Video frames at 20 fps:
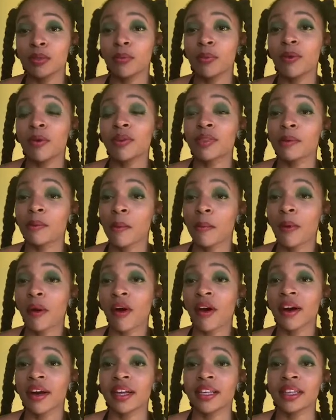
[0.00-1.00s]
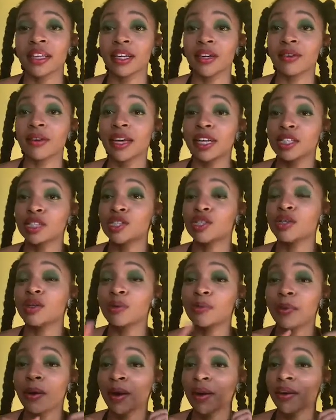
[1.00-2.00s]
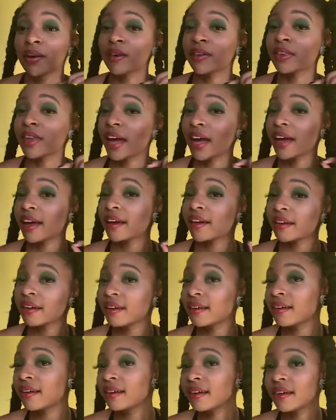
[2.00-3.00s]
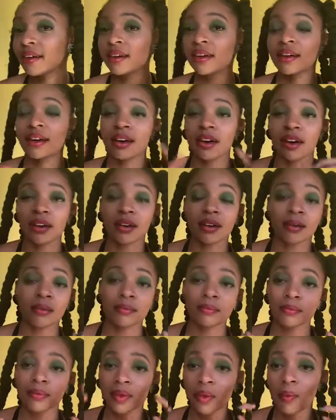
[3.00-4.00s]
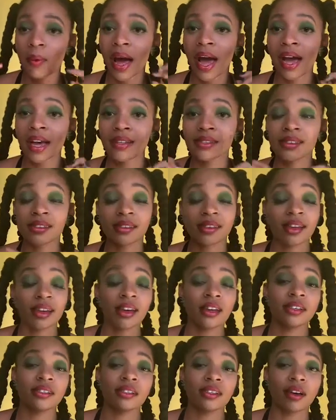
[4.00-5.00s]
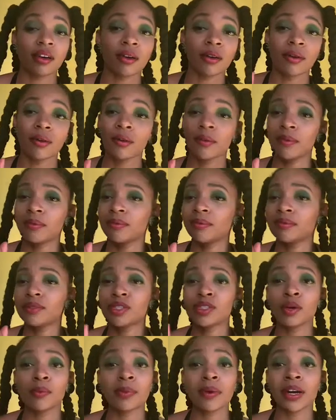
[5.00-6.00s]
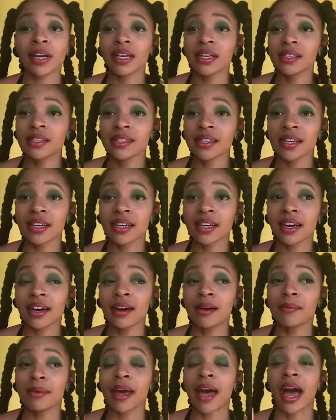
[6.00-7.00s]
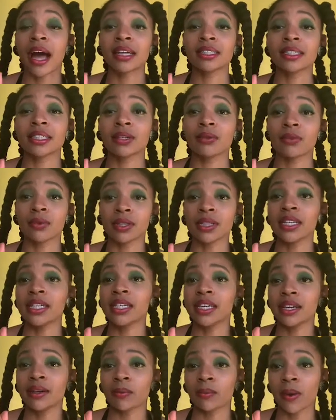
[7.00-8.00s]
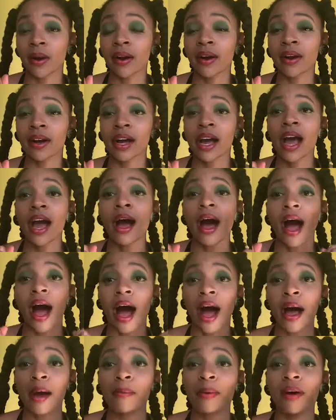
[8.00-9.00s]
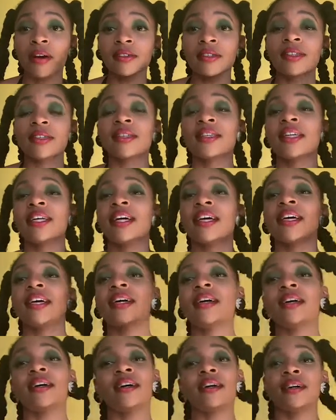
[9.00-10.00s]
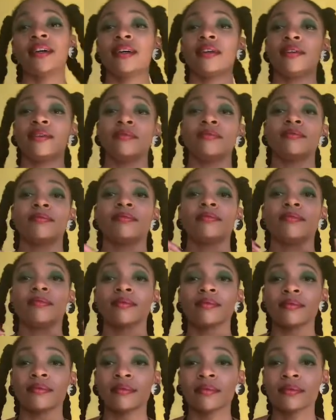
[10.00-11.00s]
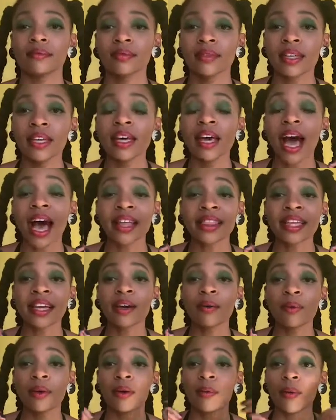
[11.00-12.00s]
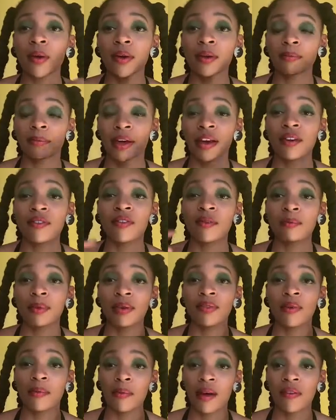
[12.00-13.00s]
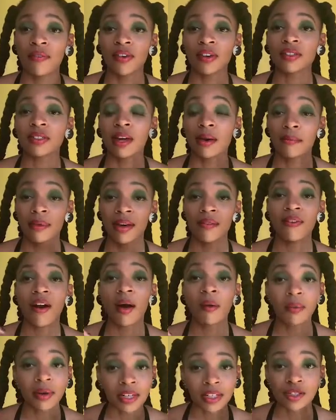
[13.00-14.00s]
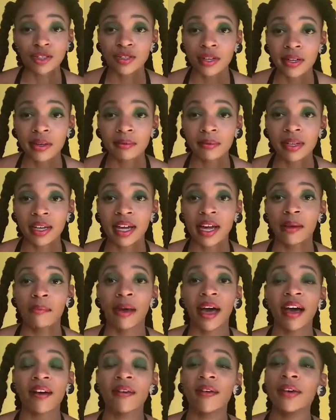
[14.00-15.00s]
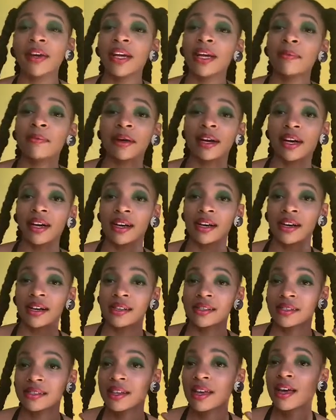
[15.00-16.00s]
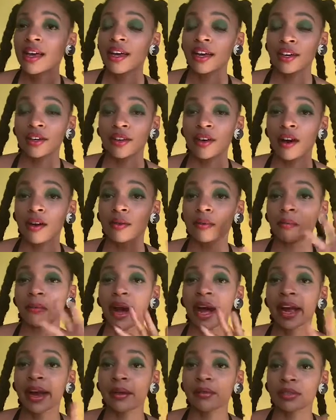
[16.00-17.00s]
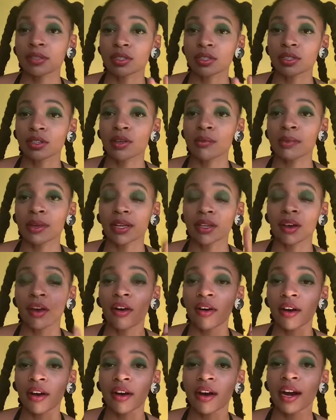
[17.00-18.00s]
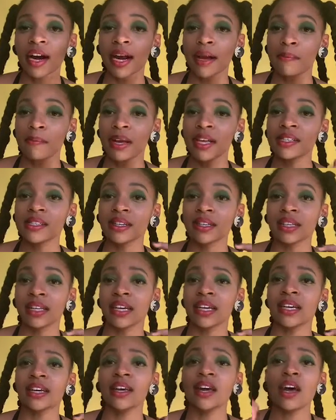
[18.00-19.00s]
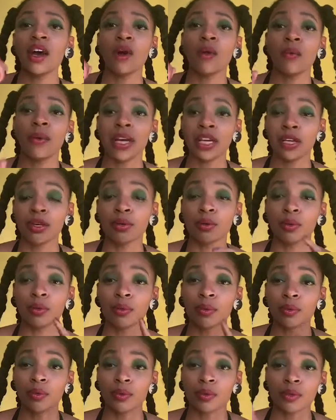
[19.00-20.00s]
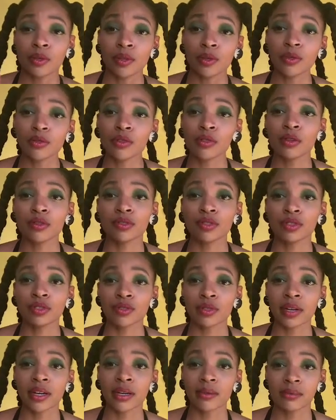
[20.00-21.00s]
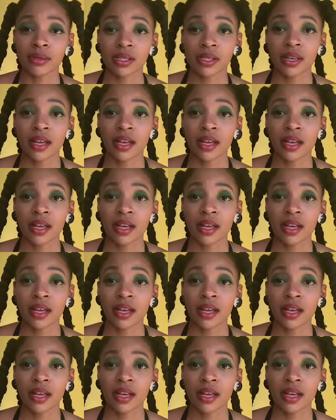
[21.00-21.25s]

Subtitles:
pull them apart, and then you get 2 per like wax. So super easy. It actually really did work. I personally I think it would have worked better for me for my first time if I would have trimmed, looking back on it, because you know, my hair was a little bit longer, and basically when you use those strips,